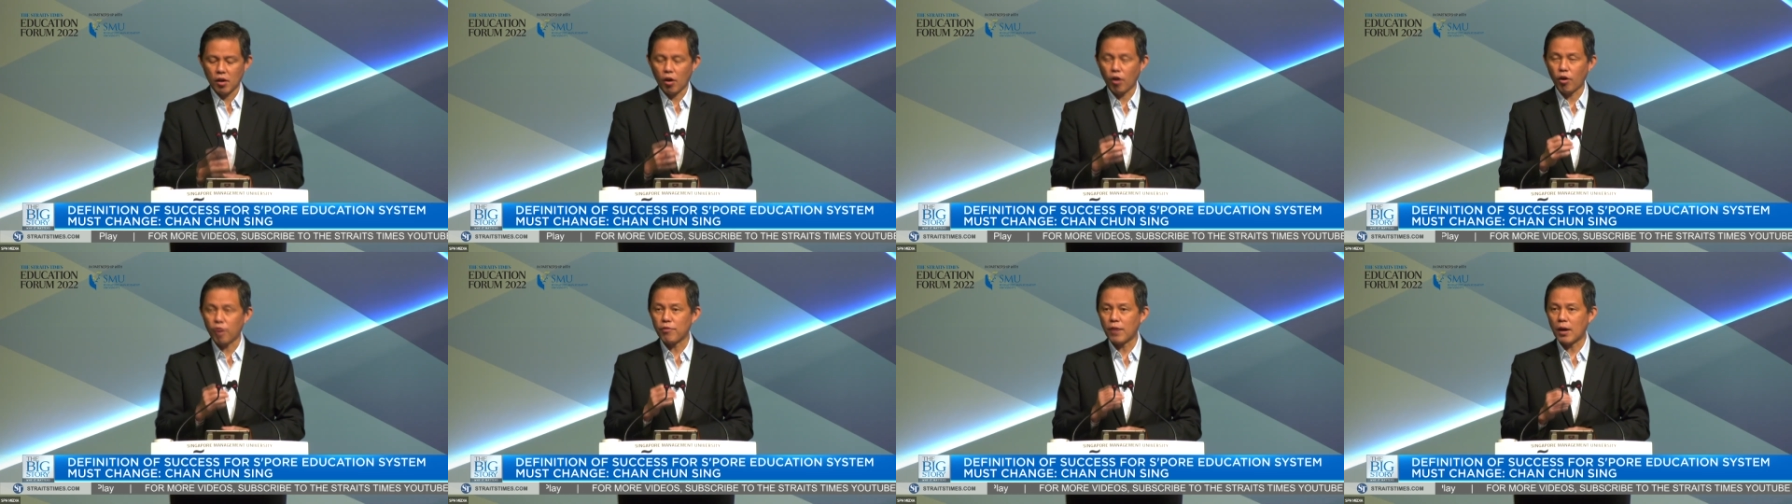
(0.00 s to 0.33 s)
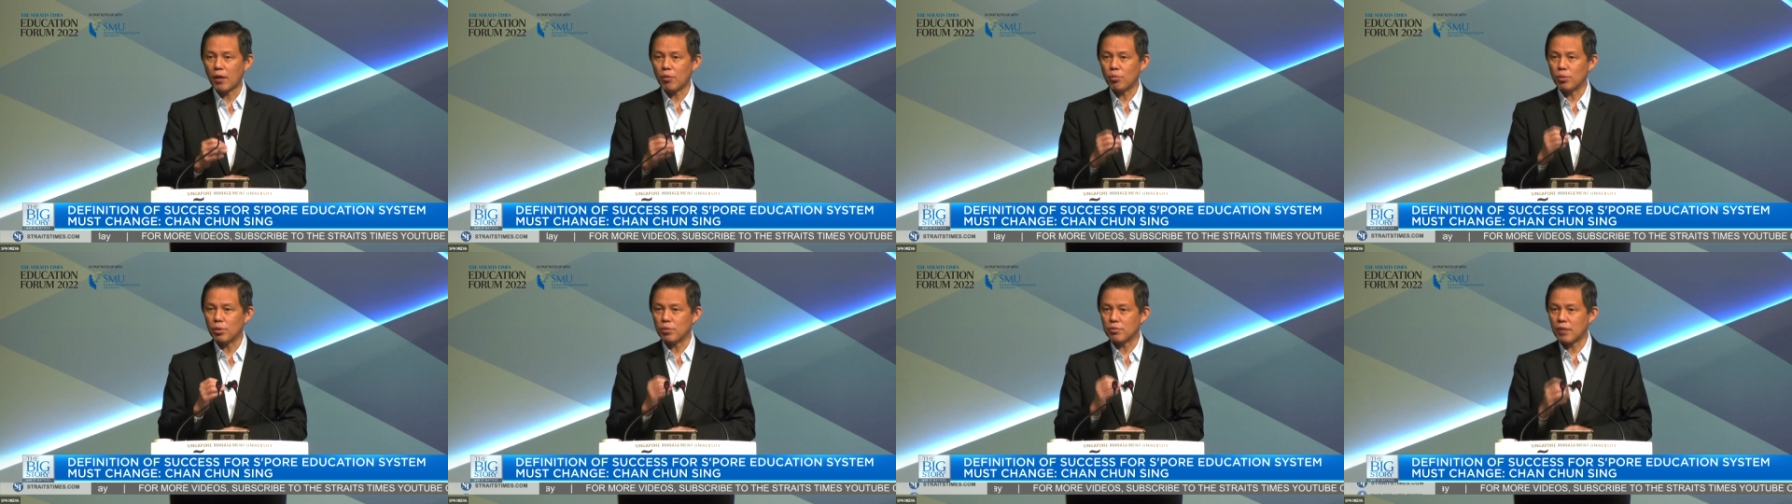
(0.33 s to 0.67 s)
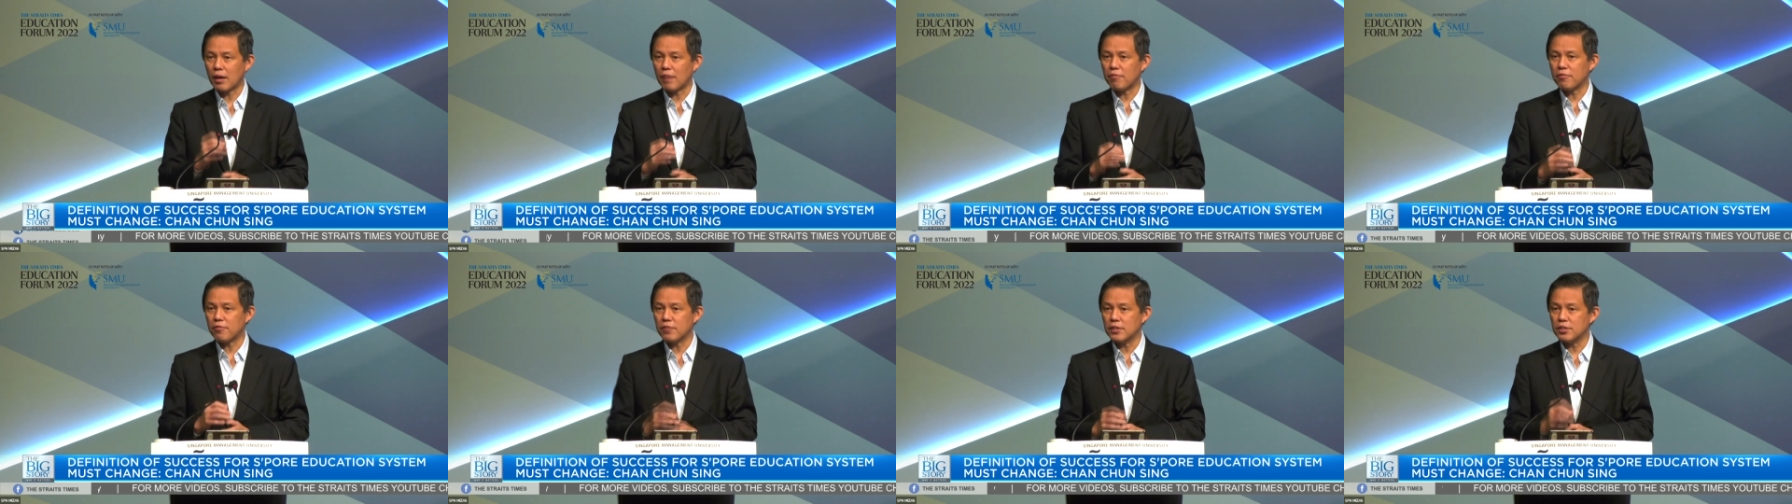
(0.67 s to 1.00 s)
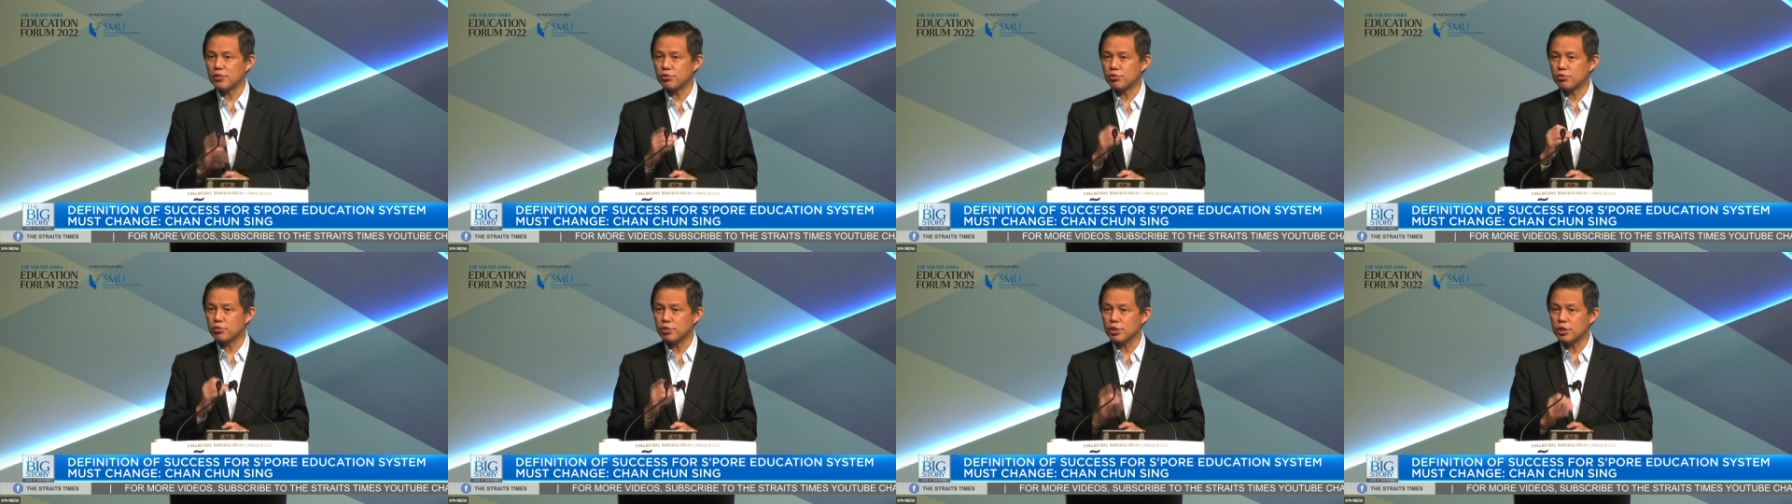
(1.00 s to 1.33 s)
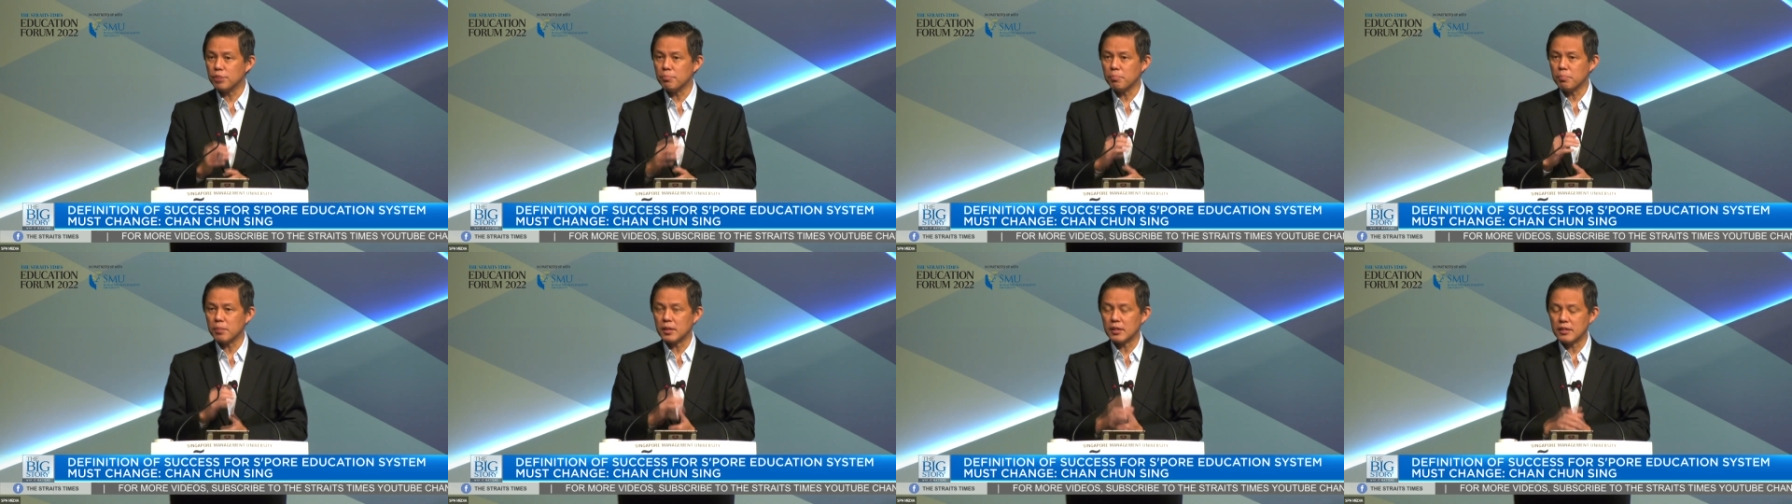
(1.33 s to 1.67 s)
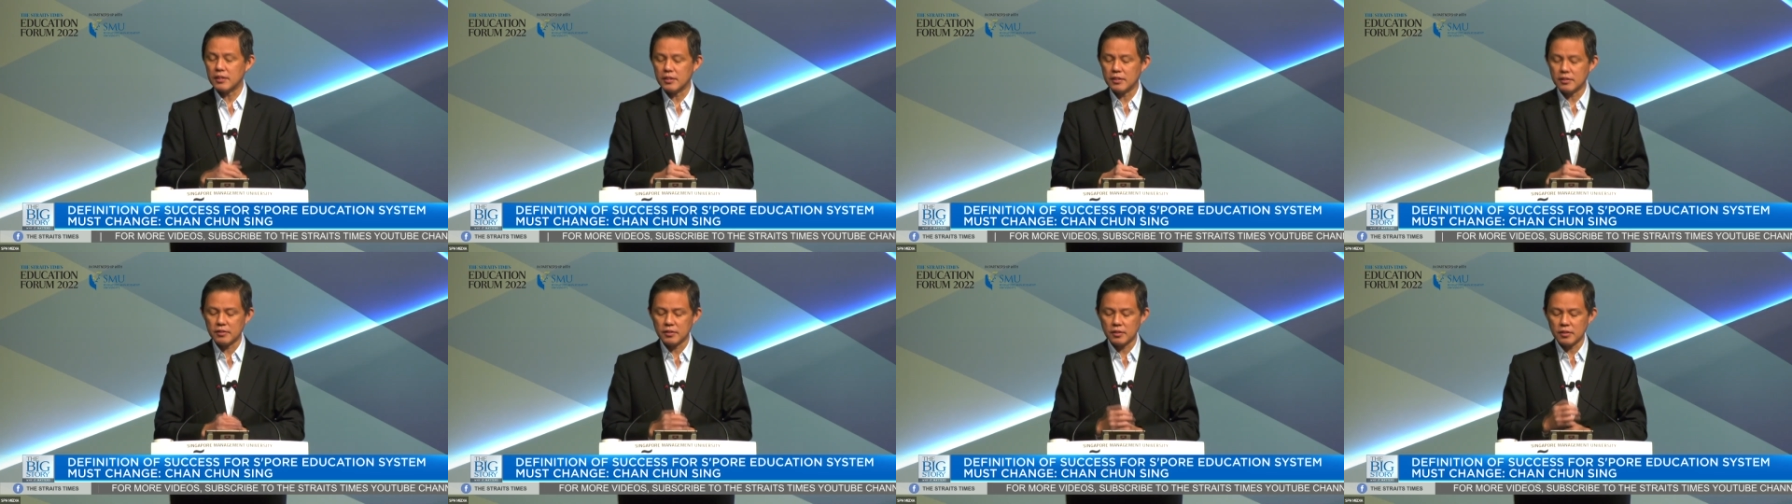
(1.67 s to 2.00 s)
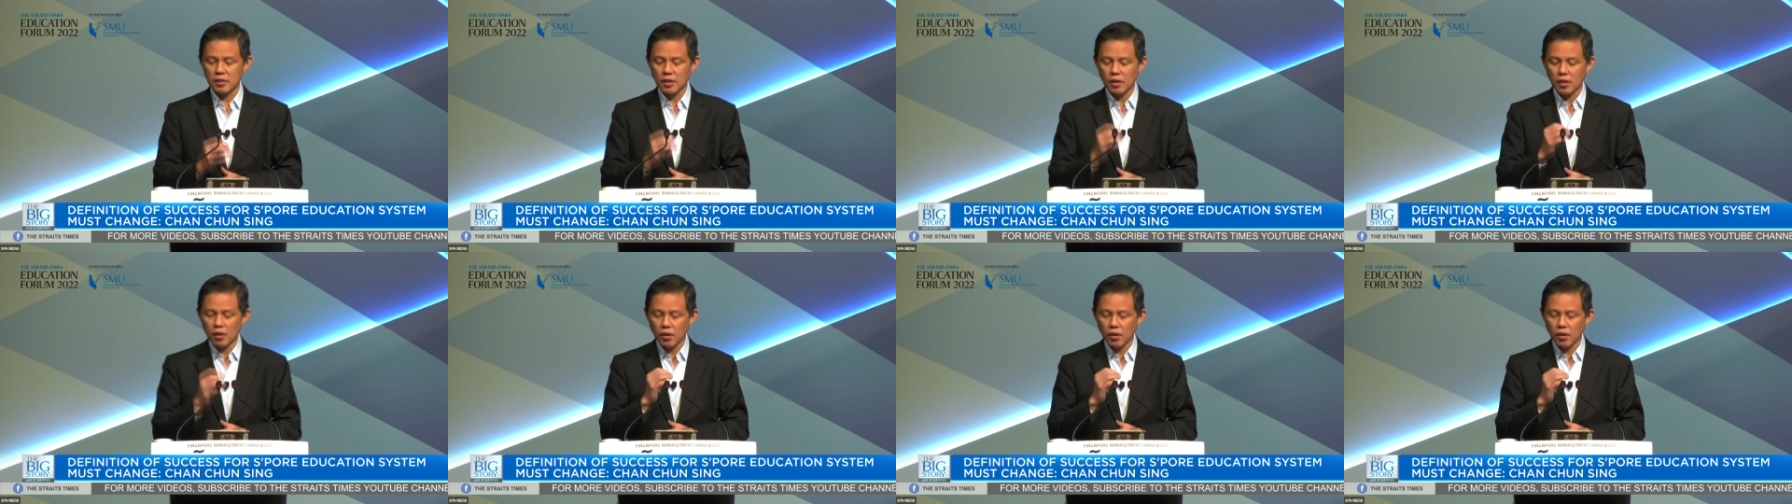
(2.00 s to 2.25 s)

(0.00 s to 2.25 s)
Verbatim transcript: of our roughly three million